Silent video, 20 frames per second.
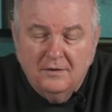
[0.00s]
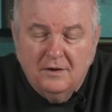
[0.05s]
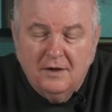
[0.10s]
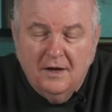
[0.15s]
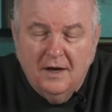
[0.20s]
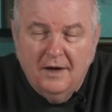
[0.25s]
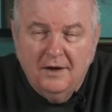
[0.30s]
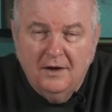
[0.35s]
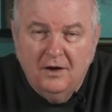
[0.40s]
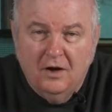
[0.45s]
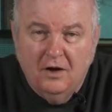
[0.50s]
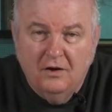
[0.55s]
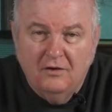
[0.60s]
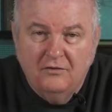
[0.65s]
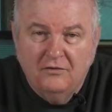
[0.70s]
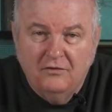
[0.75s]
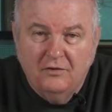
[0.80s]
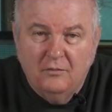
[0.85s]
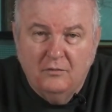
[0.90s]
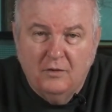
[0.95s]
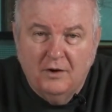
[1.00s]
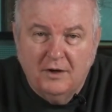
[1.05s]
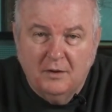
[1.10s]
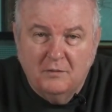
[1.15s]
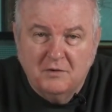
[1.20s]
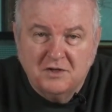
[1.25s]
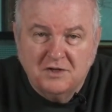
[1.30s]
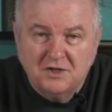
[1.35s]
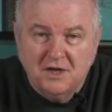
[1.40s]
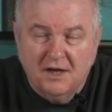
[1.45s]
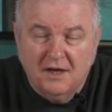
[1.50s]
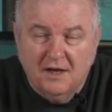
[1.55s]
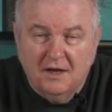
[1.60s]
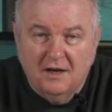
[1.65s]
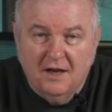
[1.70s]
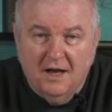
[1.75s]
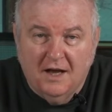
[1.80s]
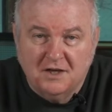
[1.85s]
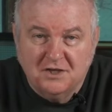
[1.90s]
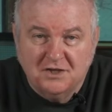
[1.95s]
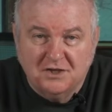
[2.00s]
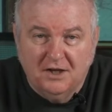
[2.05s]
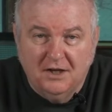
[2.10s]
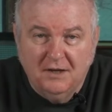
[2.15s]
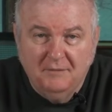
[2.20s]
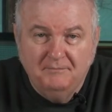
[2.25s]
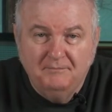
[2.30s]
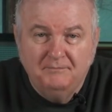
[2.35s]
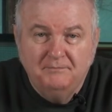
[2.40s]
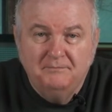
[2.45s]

carry on from what I was saying last time.